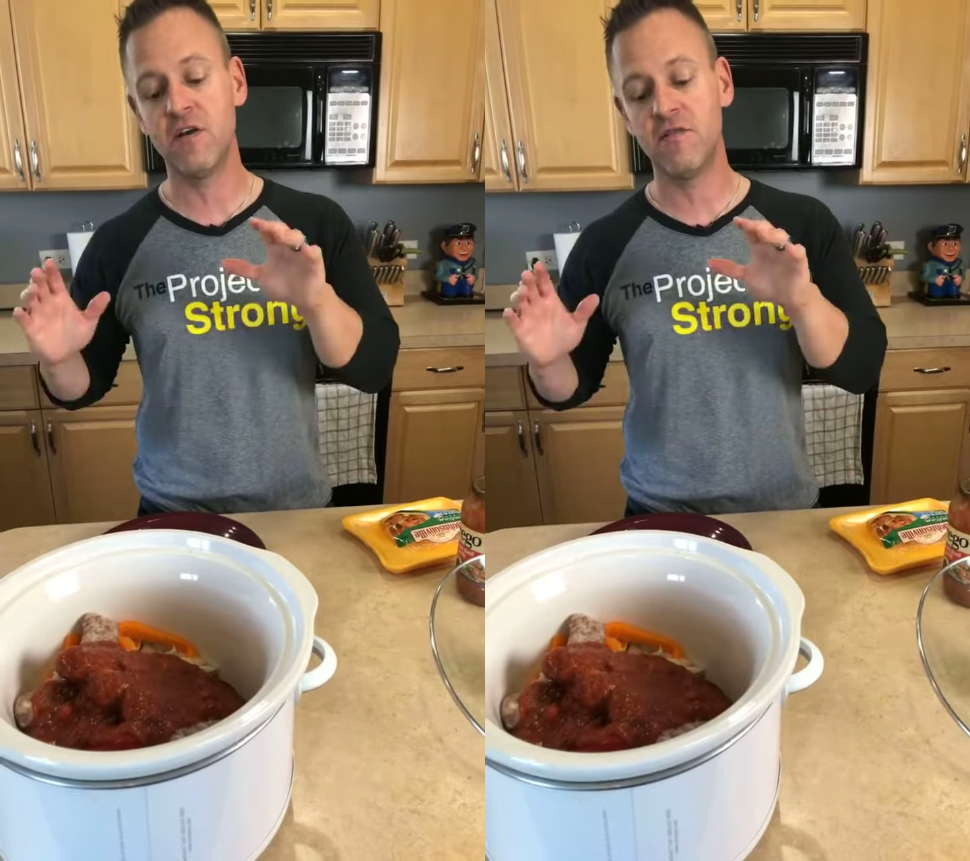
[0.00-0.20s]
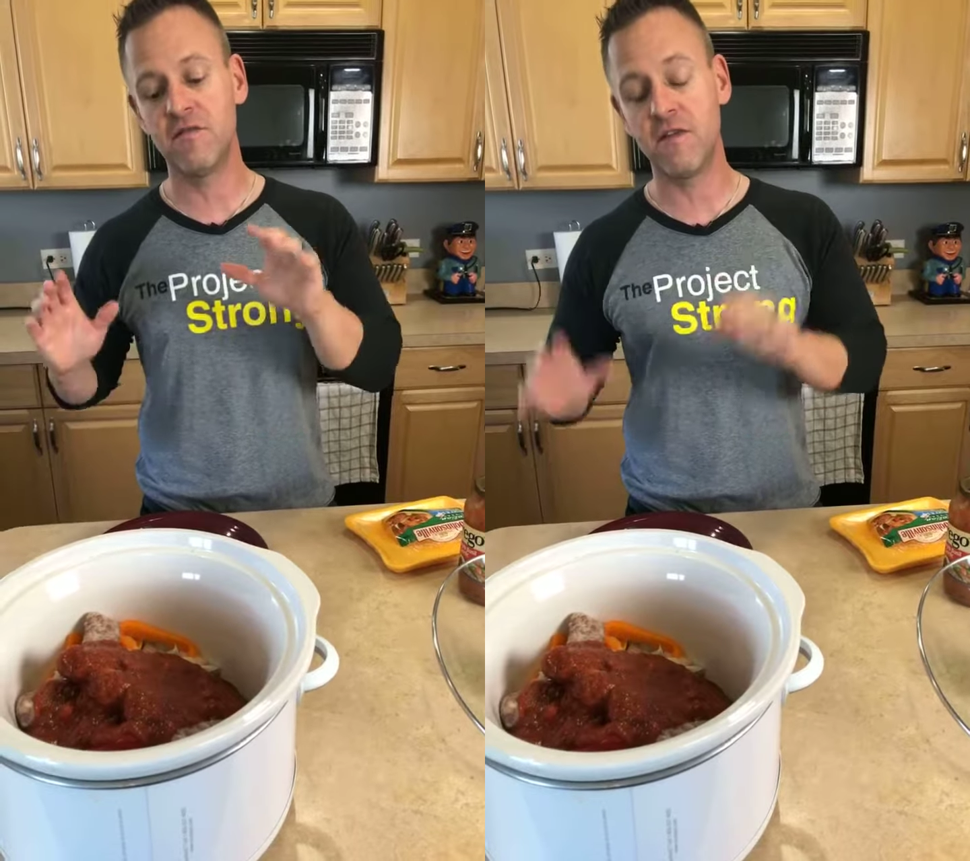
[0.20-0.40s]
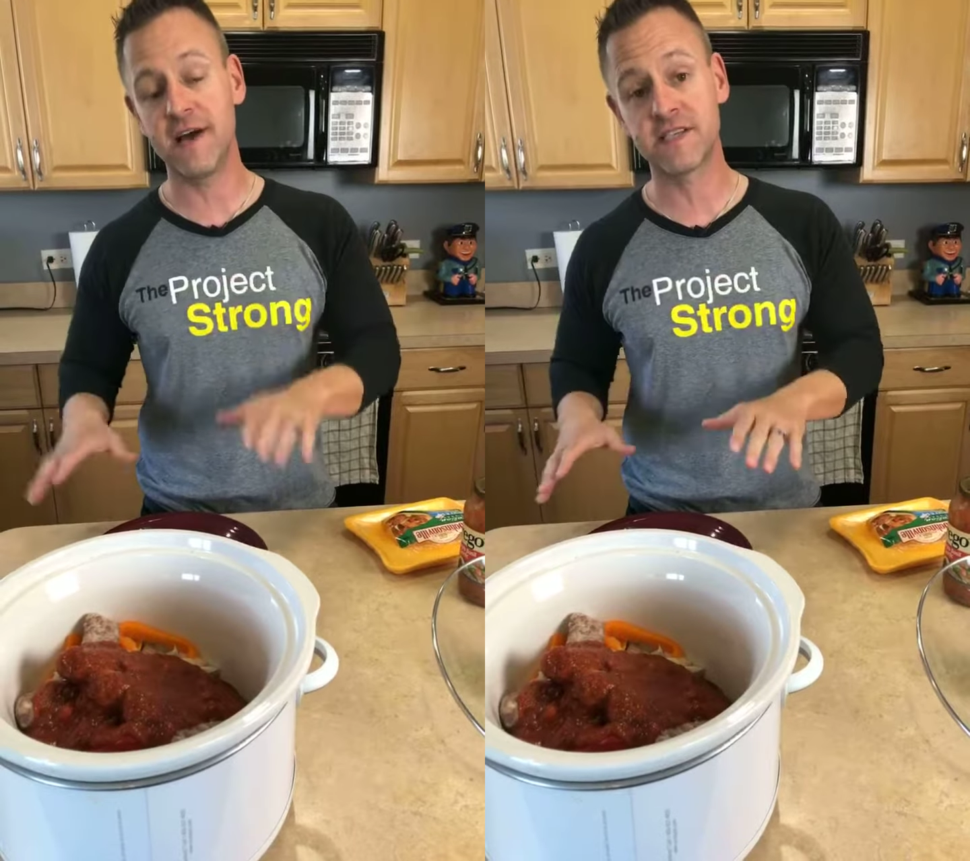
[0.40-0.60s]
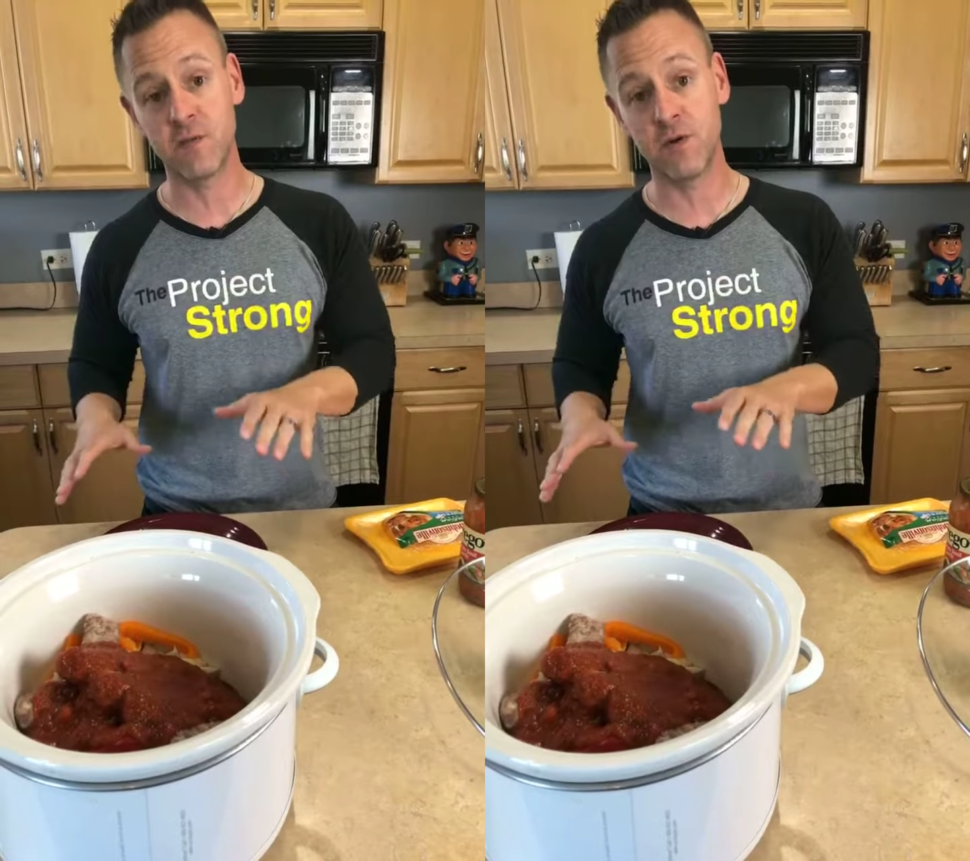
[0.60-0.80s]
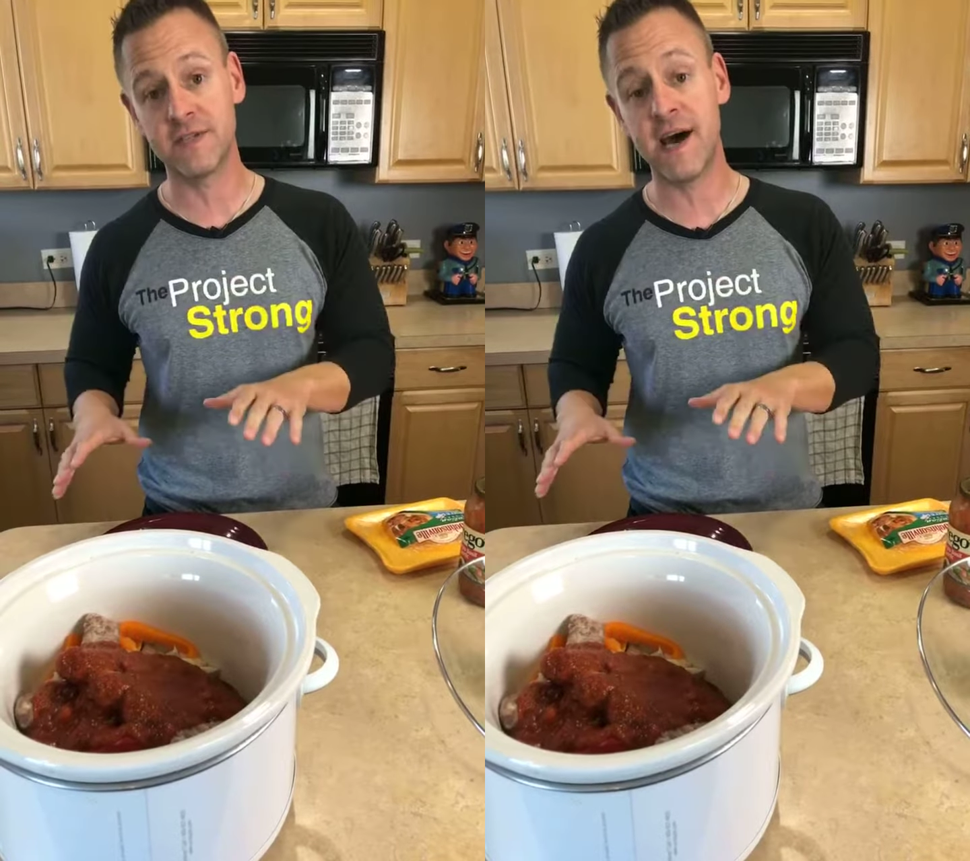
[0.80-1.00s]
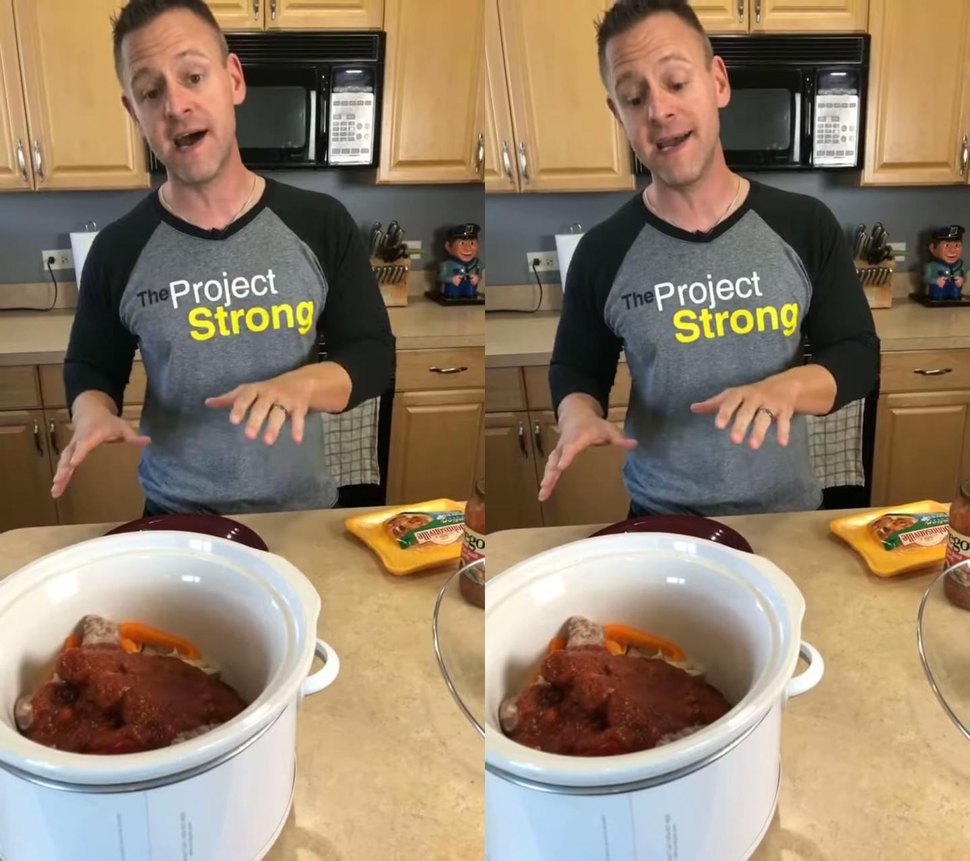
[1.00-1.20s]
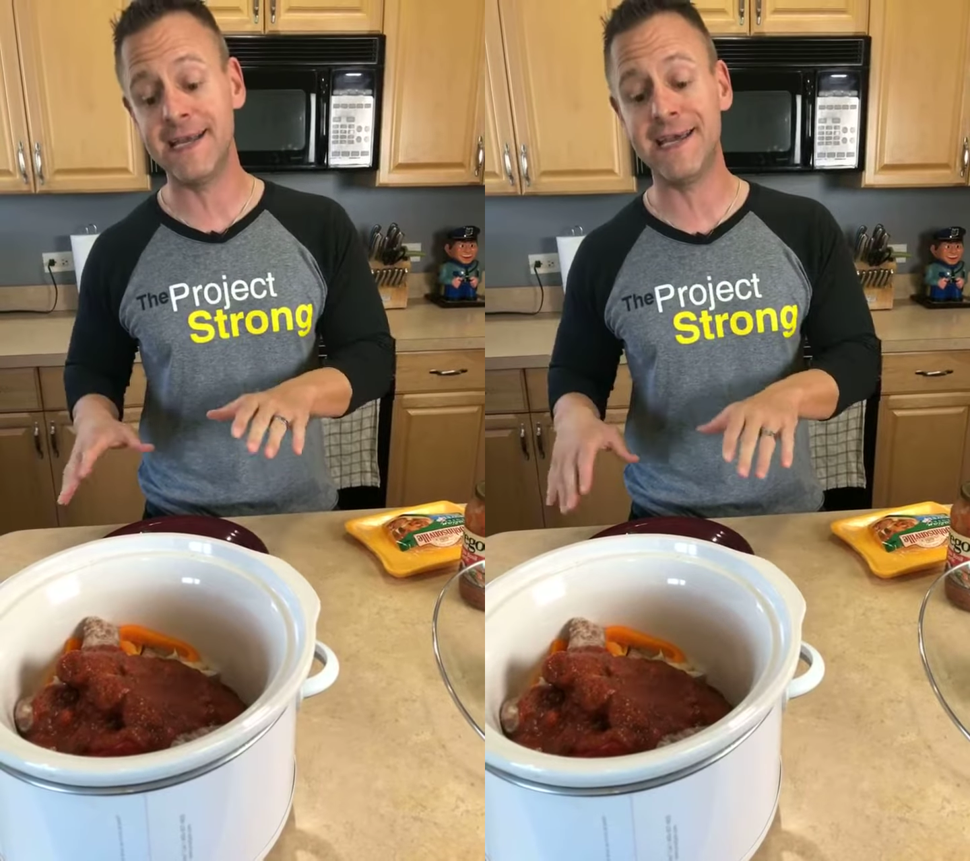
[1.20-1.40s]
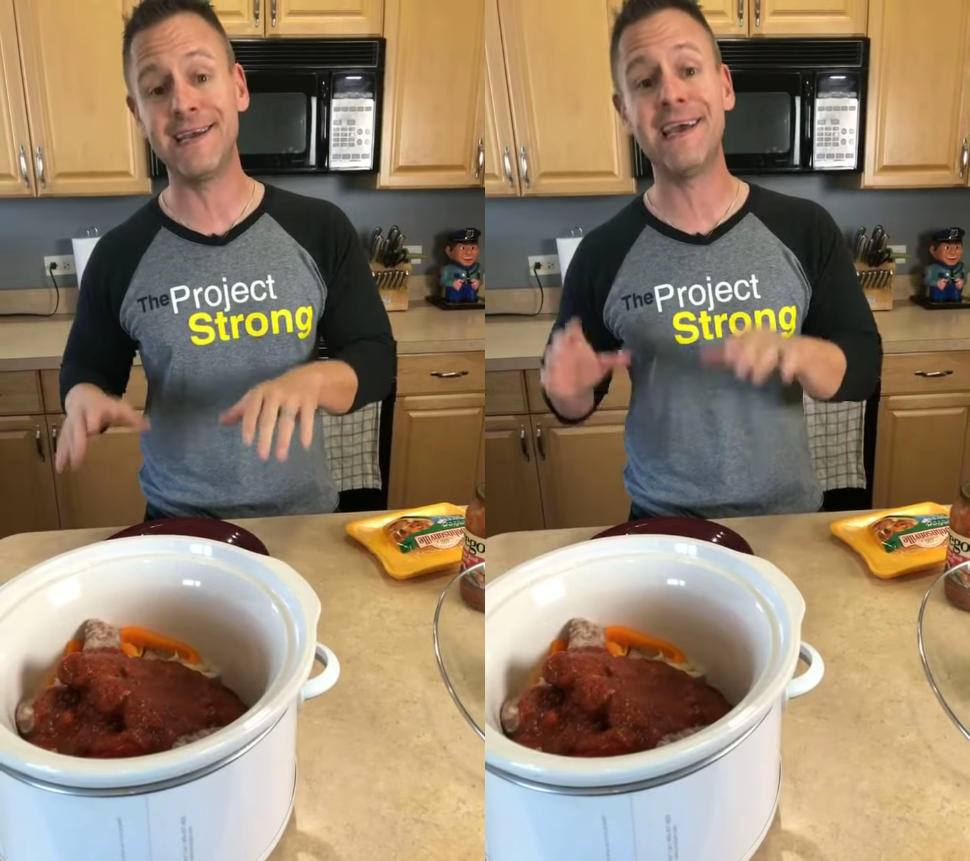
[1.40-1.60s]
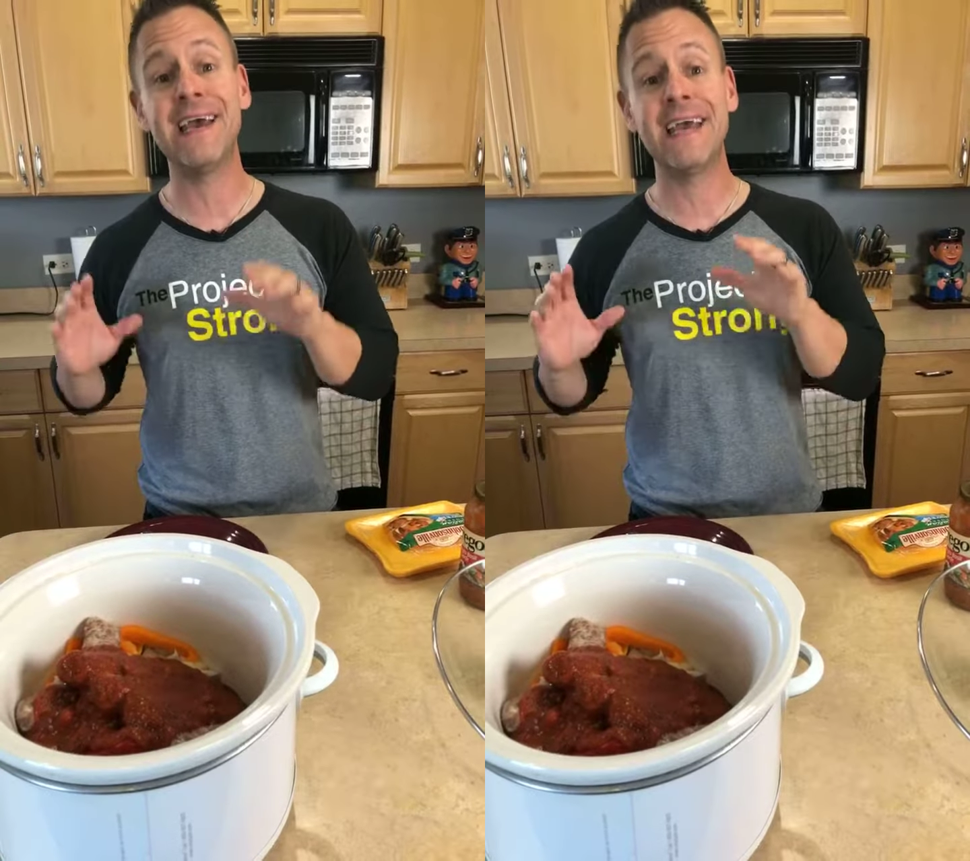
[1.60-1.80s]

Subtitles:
flexible dieting,